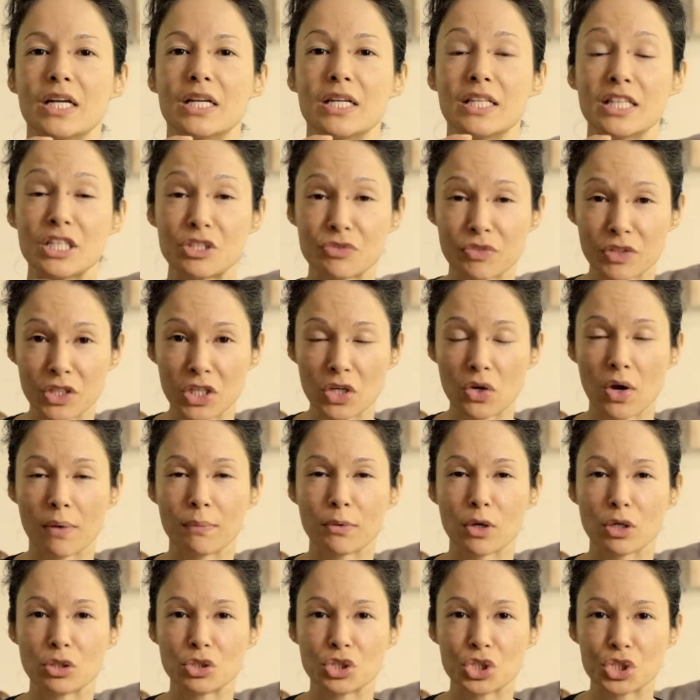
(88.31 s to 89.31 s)
In this video, I'm
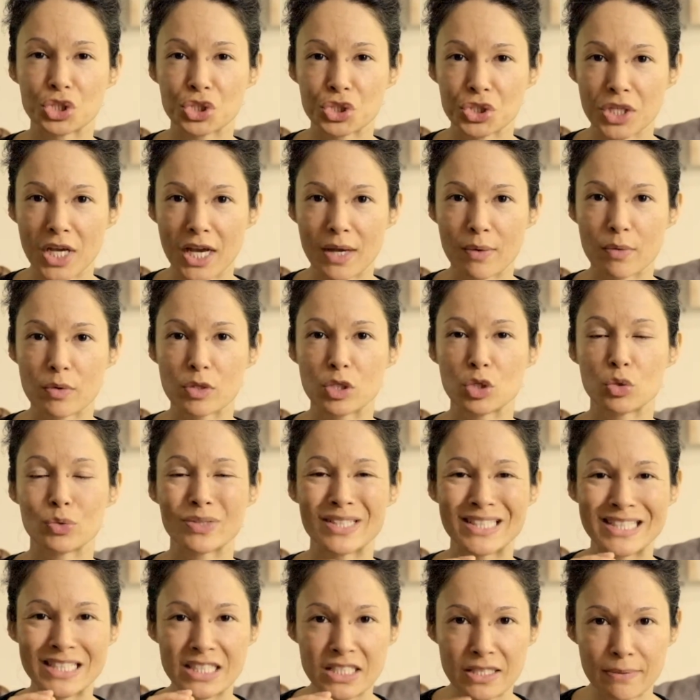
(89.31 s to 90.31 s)
going to share with you
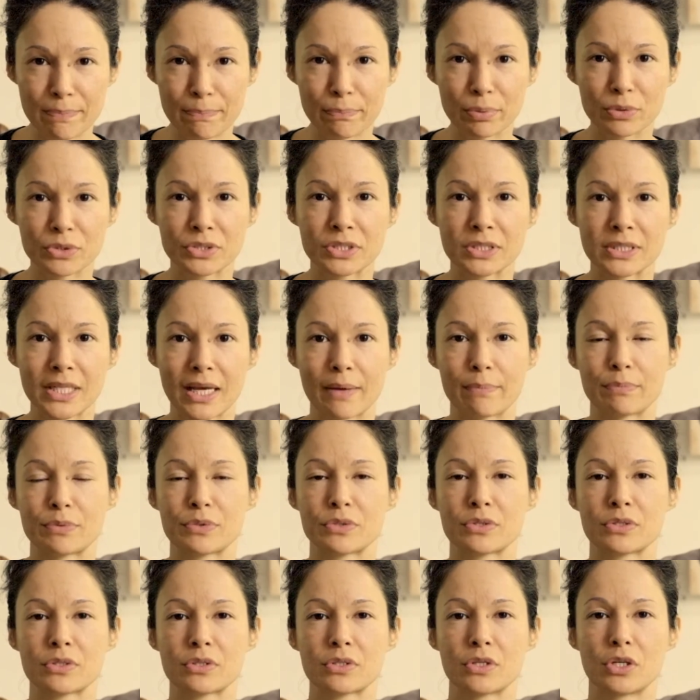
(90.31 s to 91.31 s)
the simple
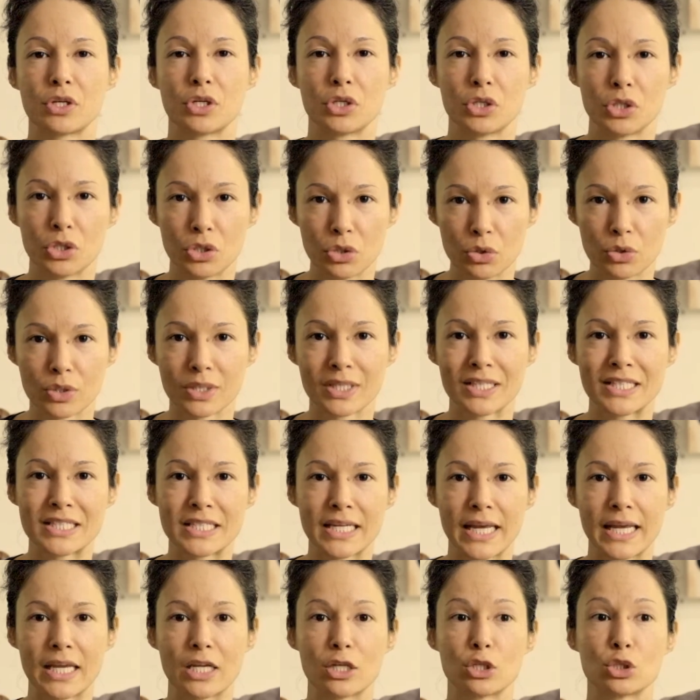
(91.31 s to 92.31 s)
steps you can
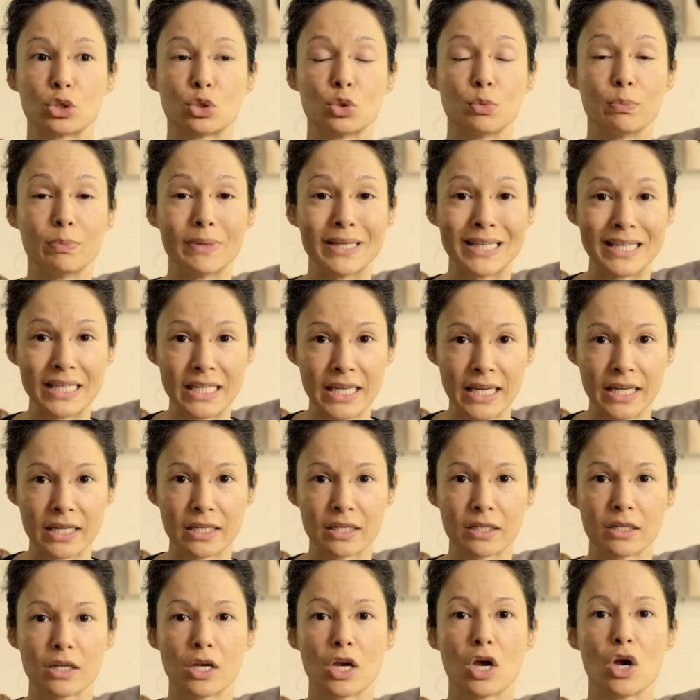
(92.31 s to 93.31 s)
take to
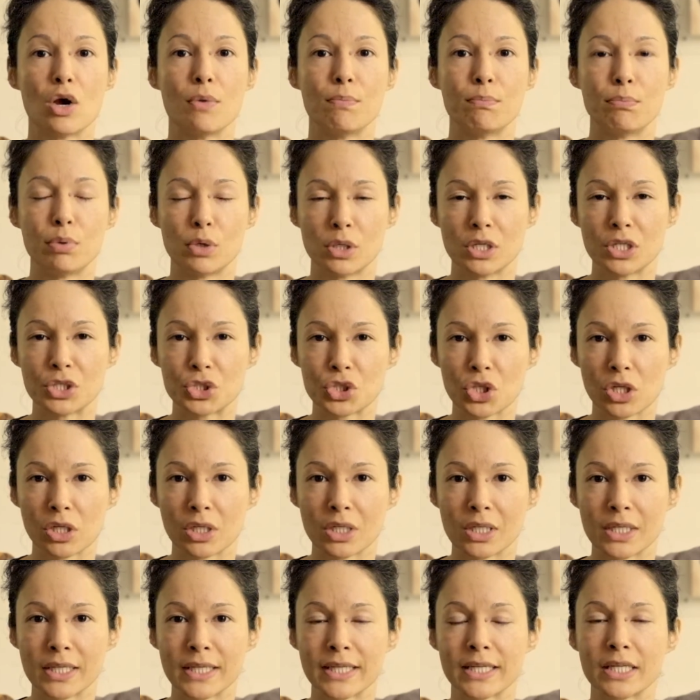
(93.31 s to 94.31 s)
begin bullet
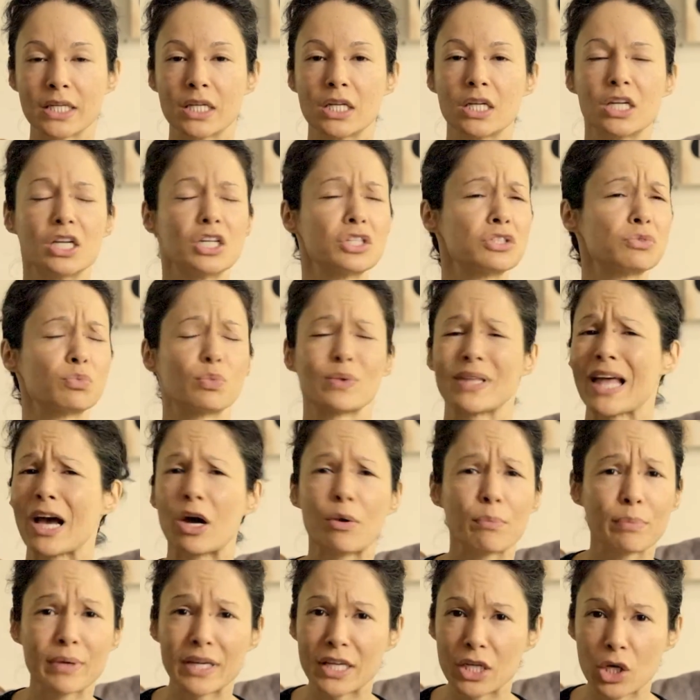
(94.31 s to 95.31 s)
journaling
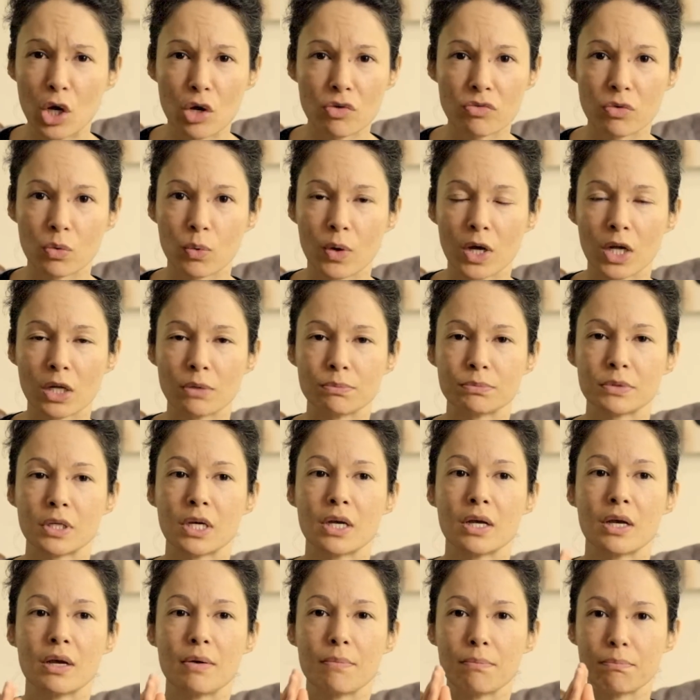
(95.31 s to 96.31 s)
without being overwhelmed,
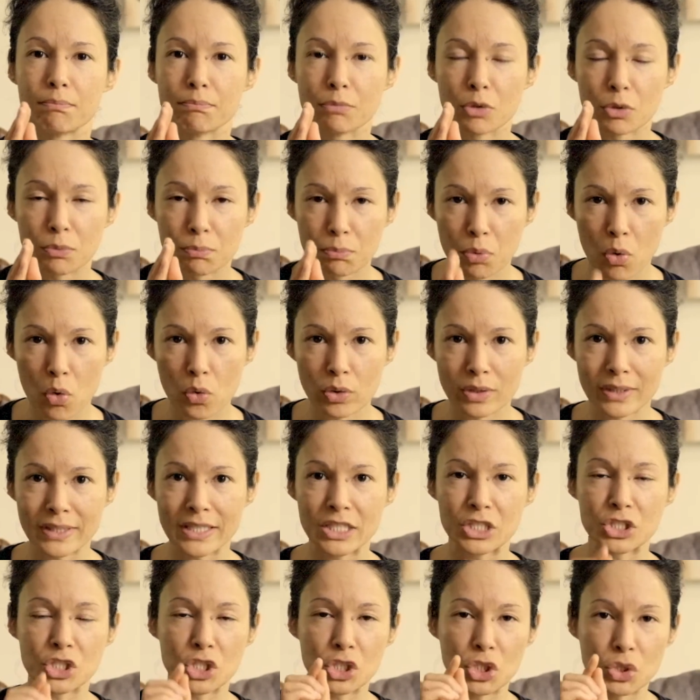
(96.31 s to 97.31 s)
but
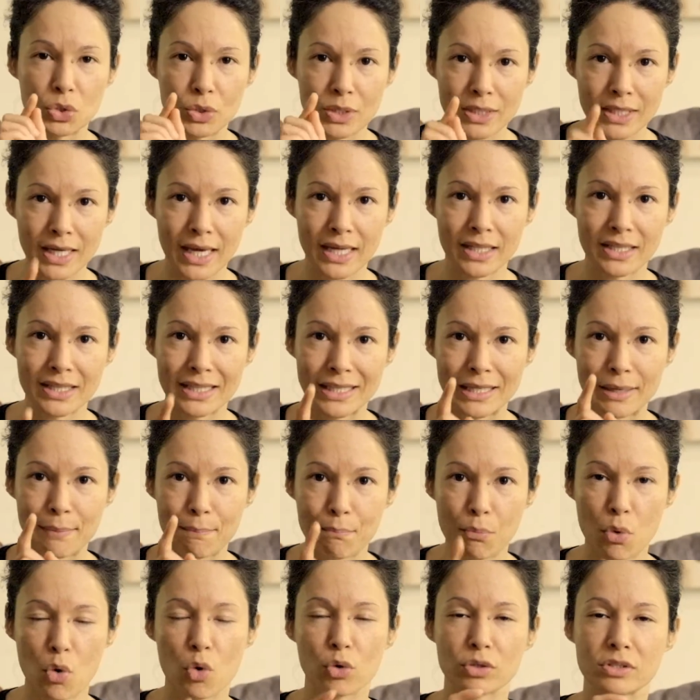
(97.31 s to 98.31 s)
importantly, so you get the
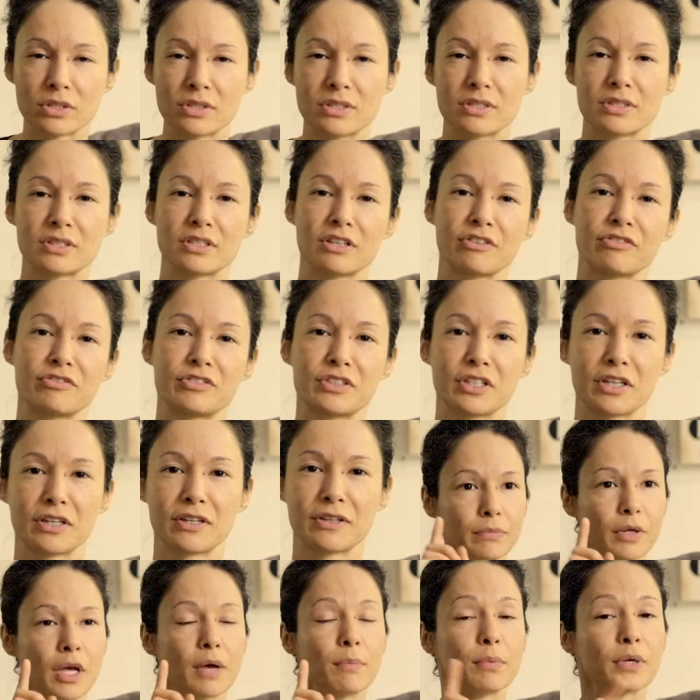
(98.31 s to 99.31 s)
important stuff done.
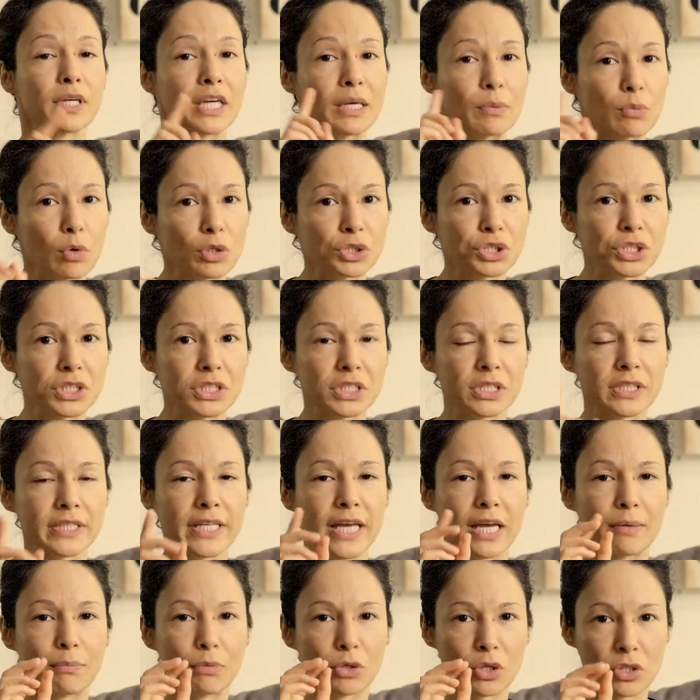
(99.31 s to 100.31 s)
But keep watching till
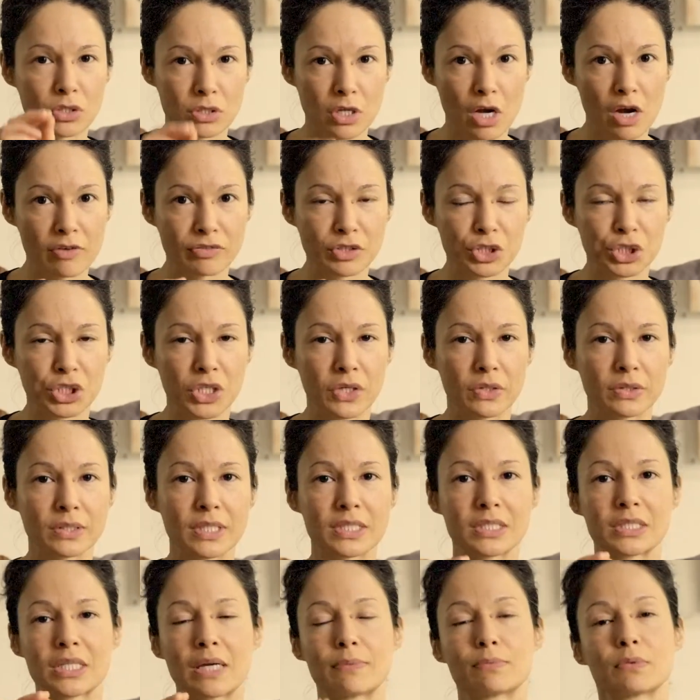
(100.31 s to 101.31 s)
the end, because after sharing
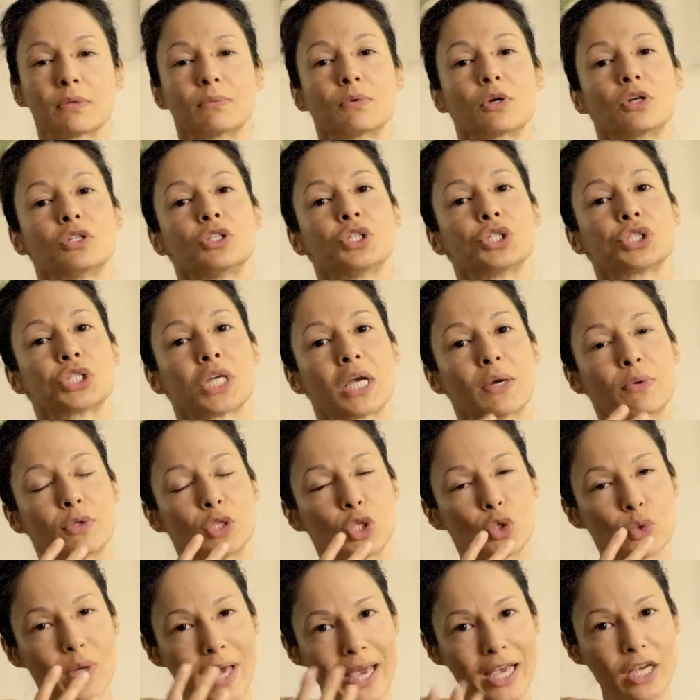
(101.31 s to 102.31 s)
the steps, I'm going to share with
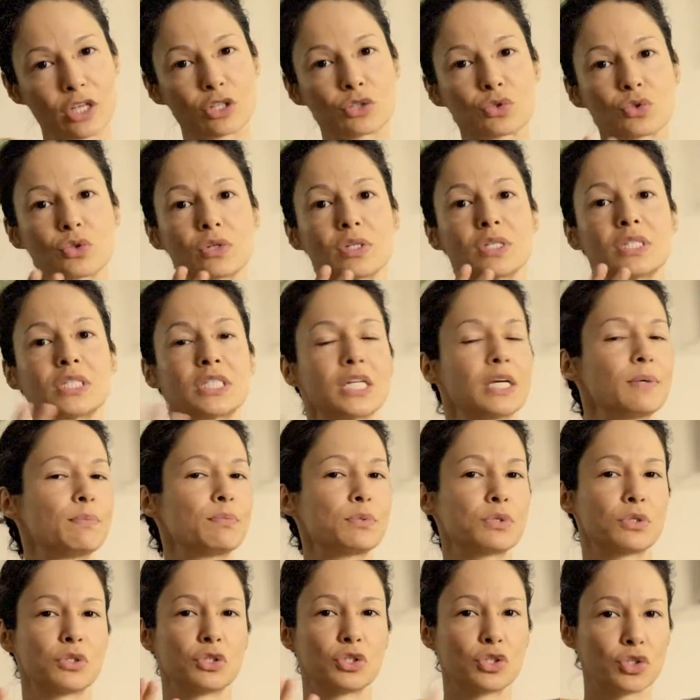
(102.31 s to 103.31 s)
you extra
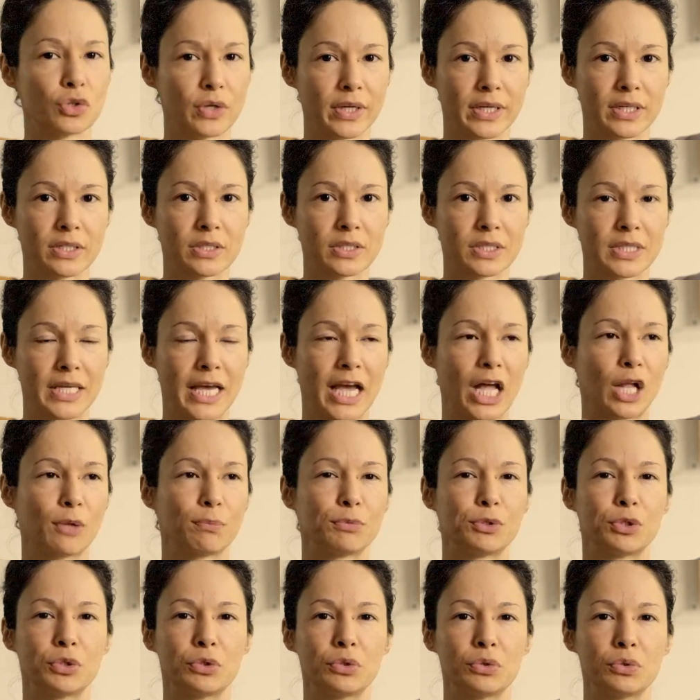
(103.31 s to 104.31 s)
tips and tricks to
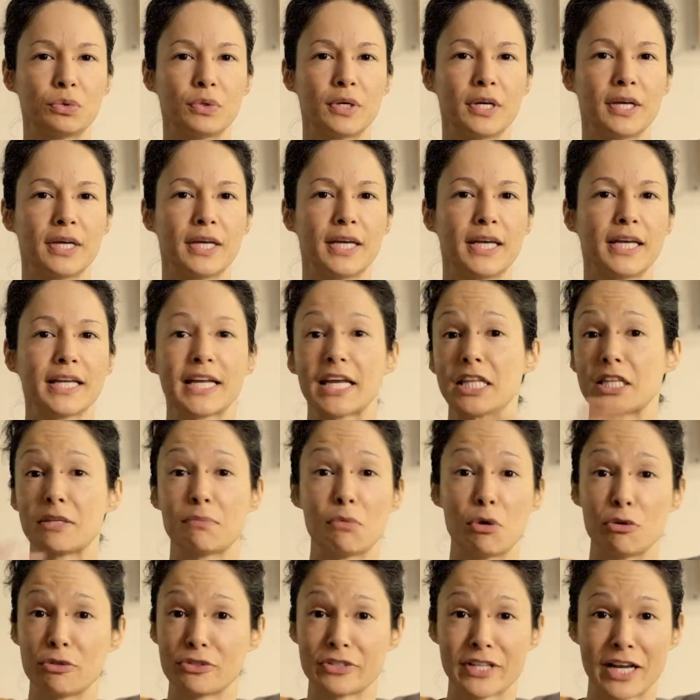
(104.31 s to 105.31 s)
help you get the
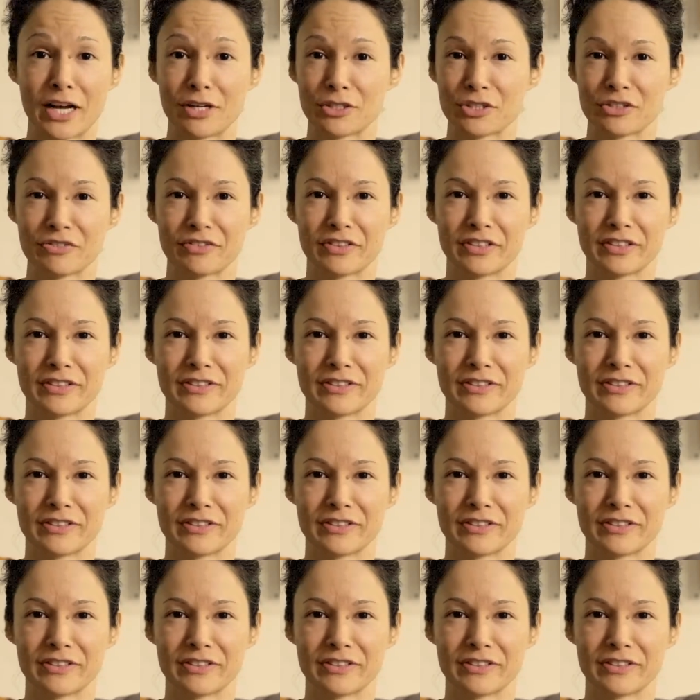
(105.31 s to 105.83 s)
most out of it.